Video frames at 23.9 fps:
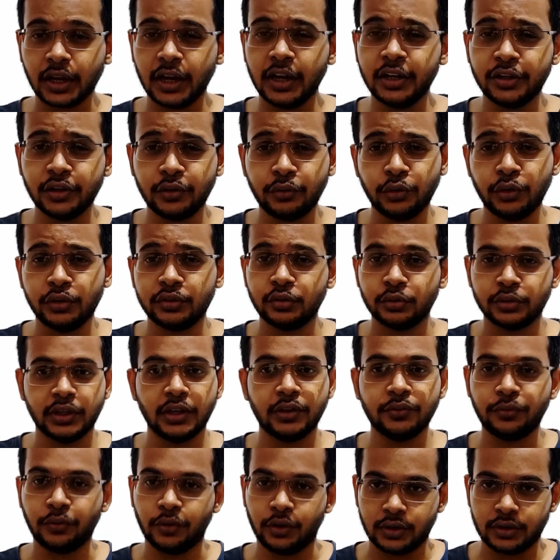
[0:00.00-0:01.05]
interviewer is
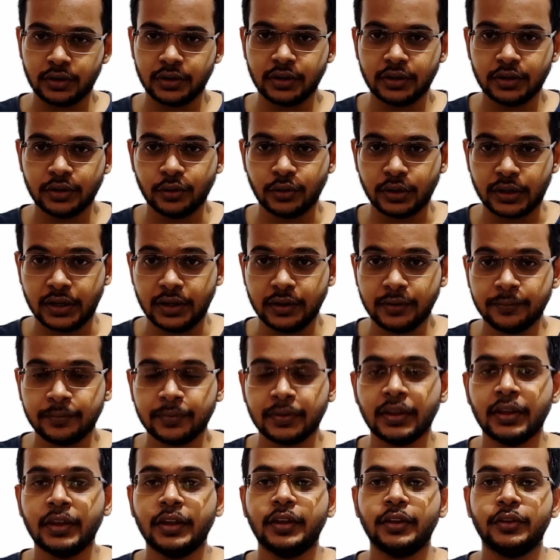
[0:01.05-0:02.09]
looking for. Okay.
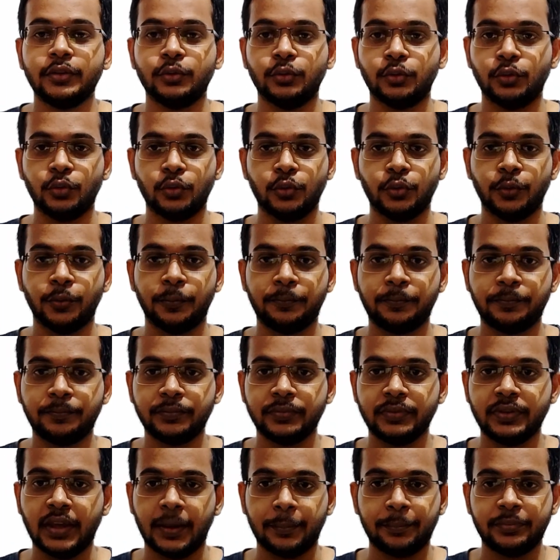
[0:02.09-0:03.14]
So
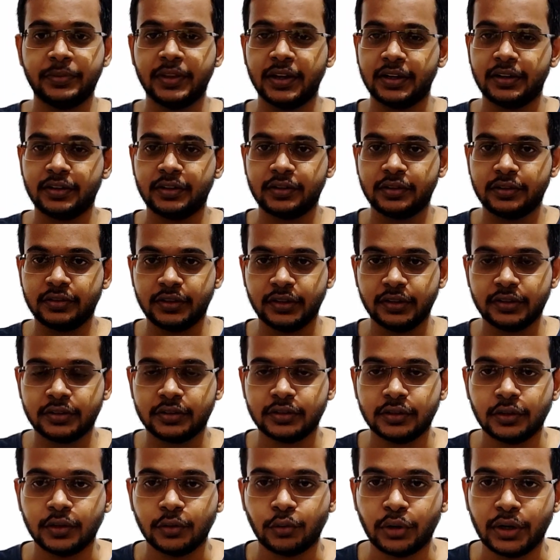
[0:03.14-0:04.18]
yeah, that's
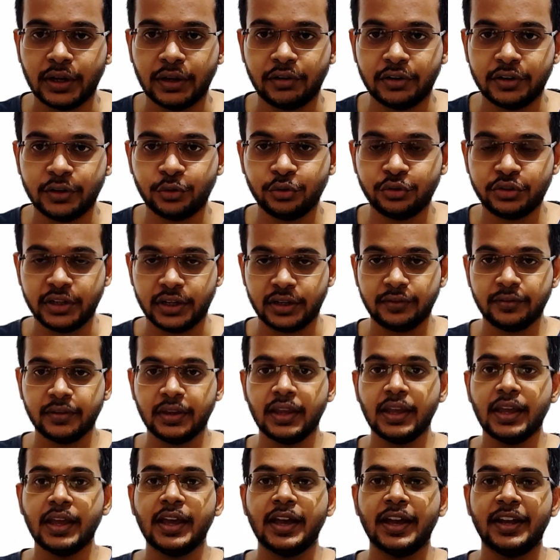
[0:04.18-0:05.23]
just what I wanted to share.
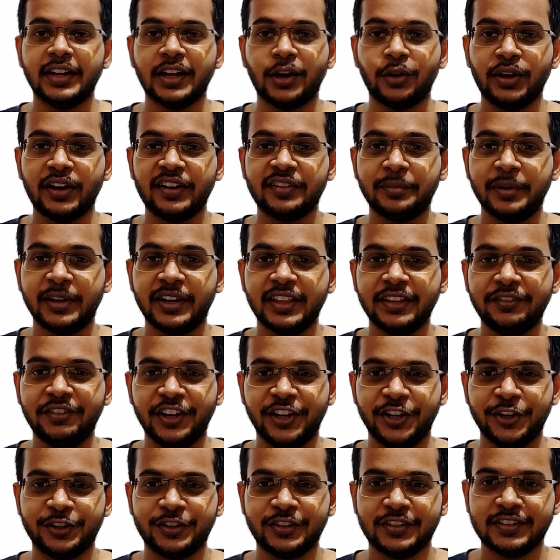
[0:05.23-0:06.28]
Now let's begin the
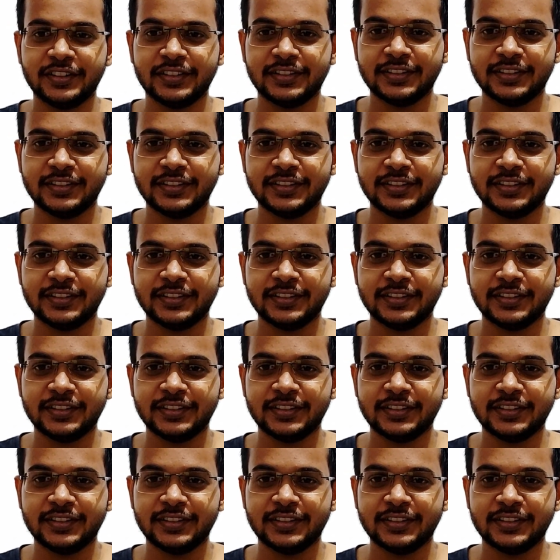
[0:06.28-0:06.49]
video.